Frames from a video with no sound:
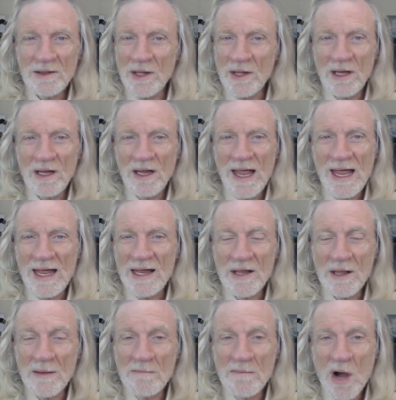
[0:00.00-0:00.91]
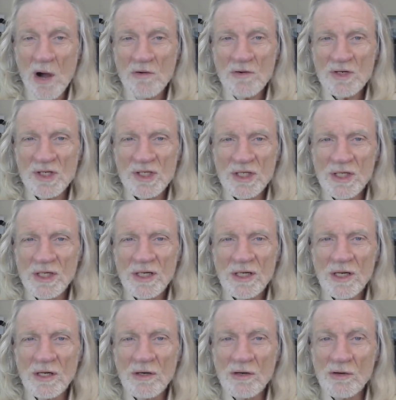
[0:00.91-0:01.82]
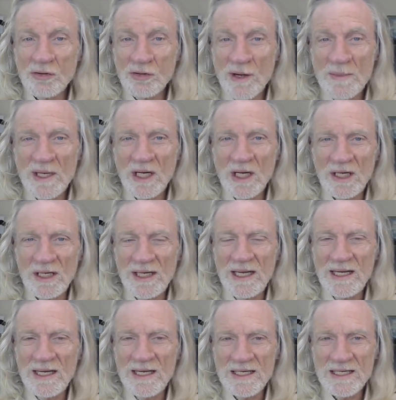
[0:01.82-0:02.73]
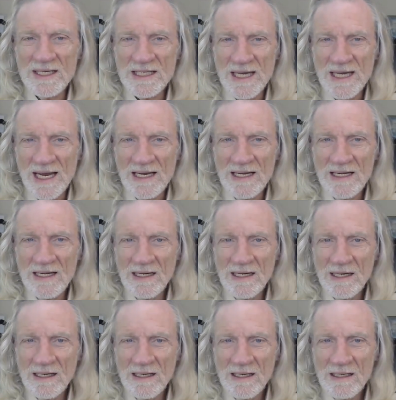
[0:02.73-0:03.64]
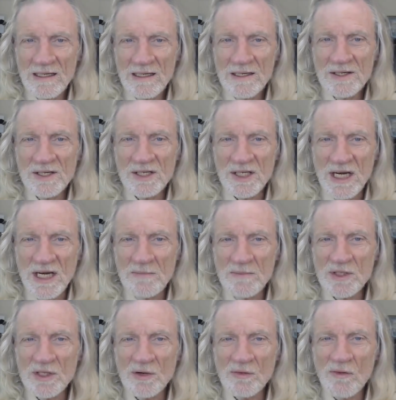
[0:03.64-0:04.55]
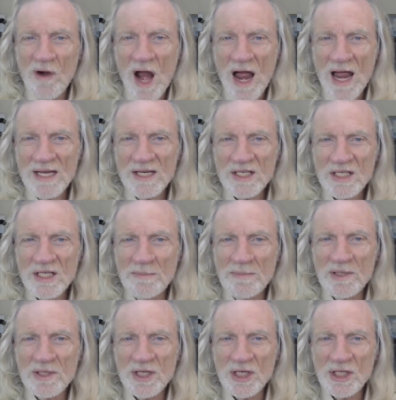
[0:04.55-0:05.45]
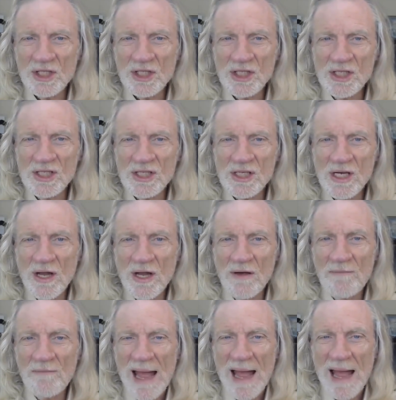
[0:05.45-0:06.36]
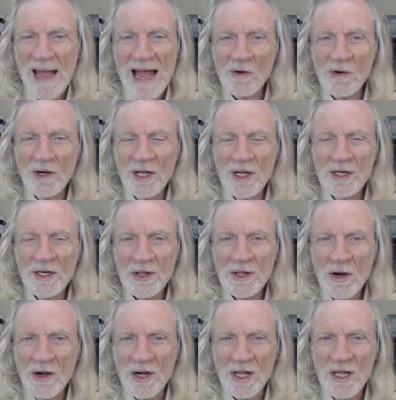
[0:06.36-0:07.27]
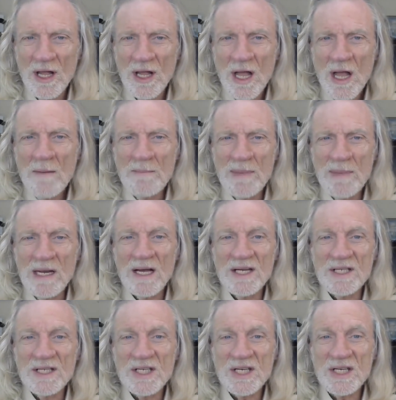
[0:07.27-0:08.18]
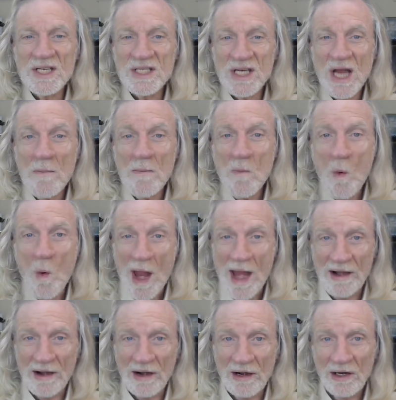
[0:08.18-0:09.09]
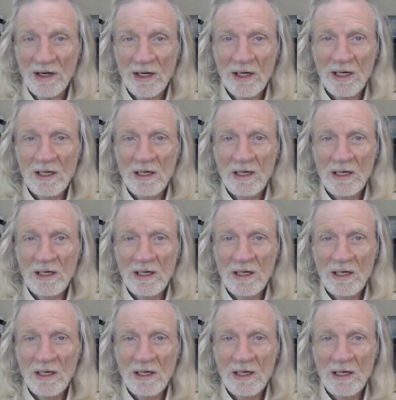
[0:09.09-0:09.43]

The, and the most criminally insane seem to rise to positions of power and authority because somewhere